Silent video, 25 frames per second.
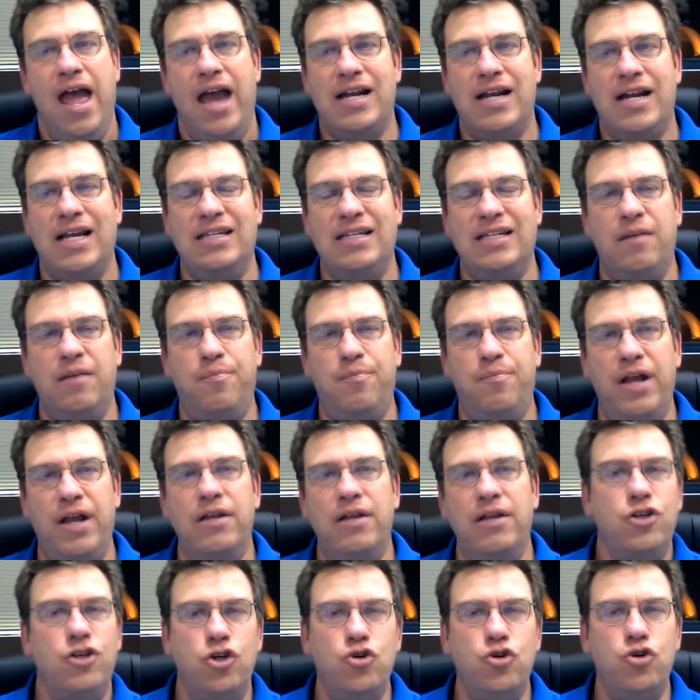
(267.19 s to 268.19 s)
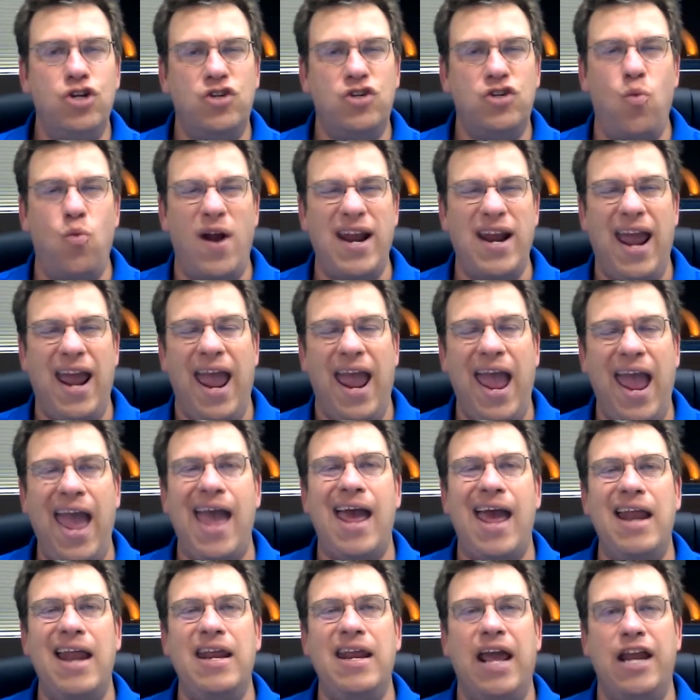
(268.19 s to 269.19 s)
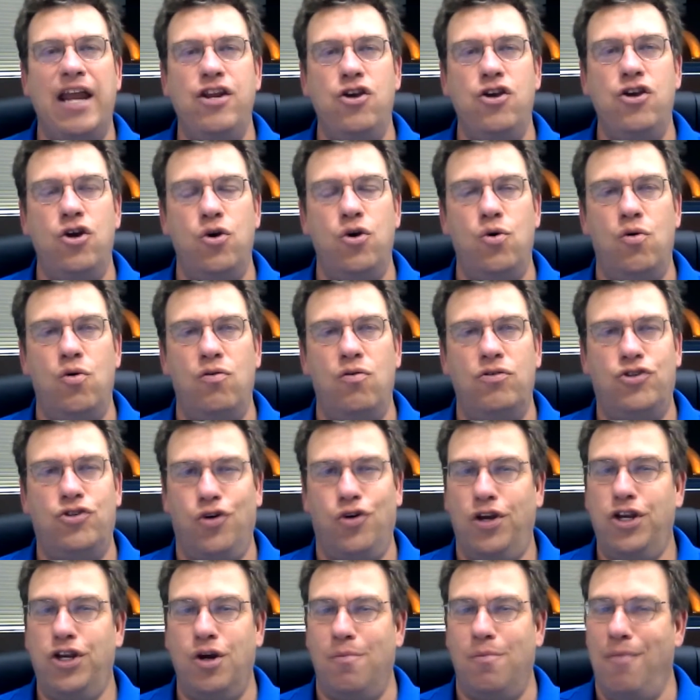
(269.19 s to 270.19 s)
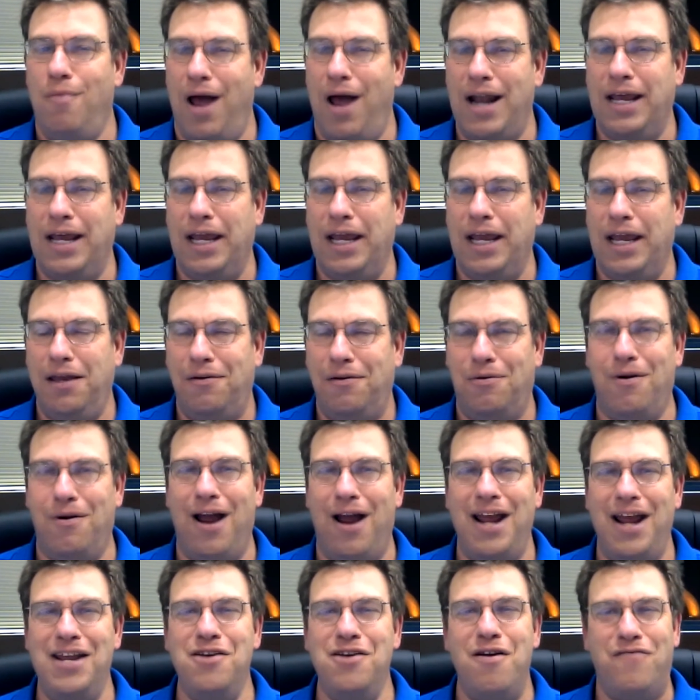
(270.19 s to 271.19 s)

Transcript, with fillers: And I said, but you just went ahead and you took your money, right?